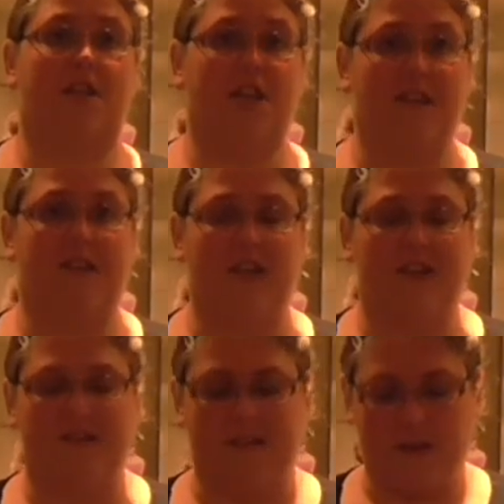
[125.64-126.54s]
she
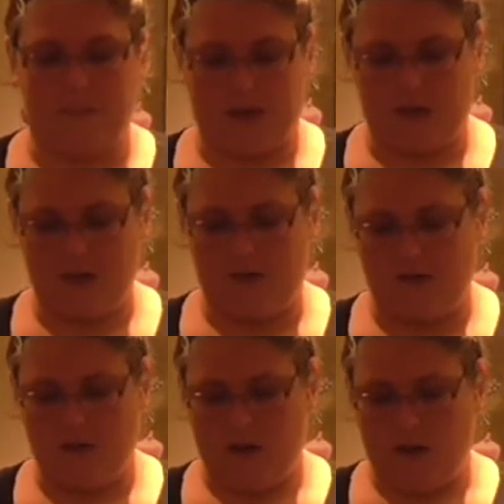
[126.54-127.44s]
suggested because
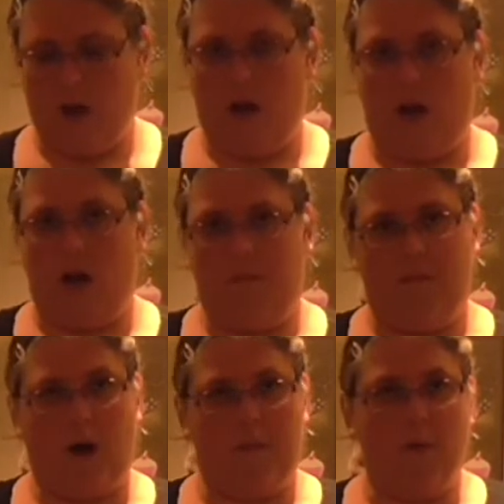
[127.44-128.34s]

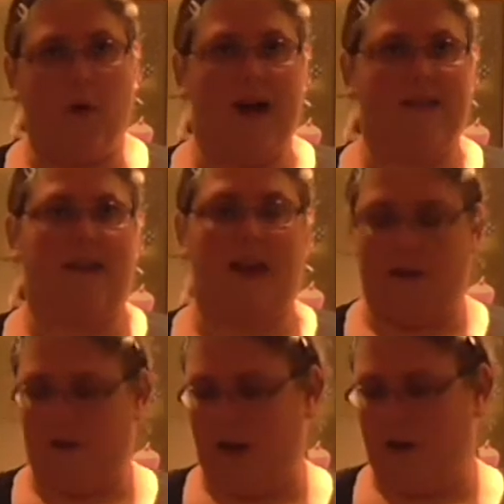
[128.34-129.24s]
I'm not as keen
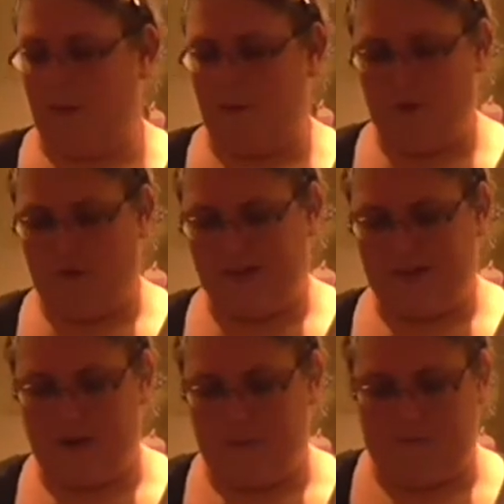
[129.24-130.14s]
on it, we're more of a
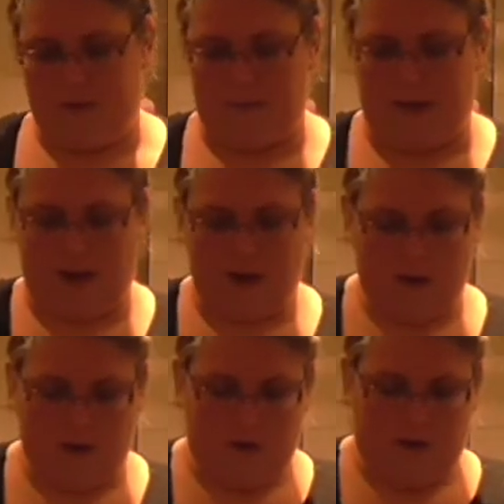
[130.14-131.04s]
cinnamon family.
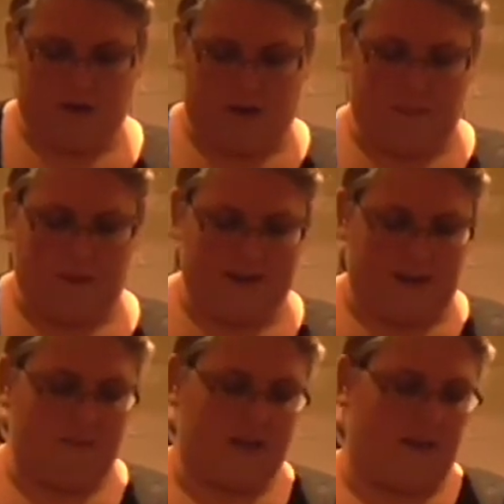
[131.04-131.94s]
Just going to mix
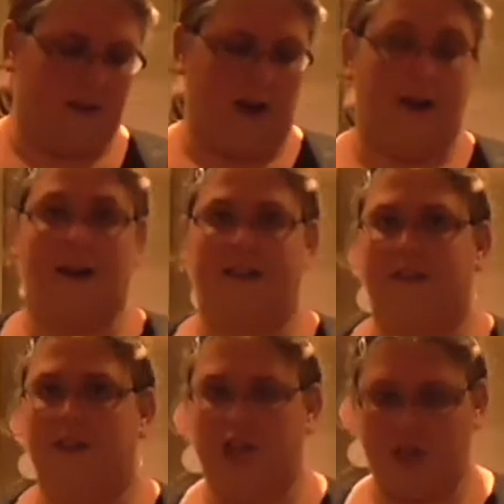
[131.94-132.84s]
them together and add in
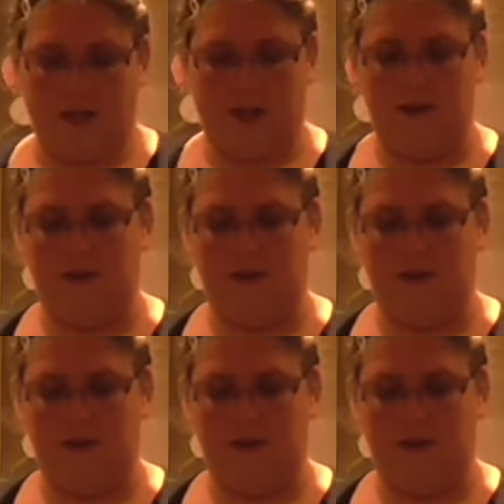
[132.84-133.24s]
the sugar.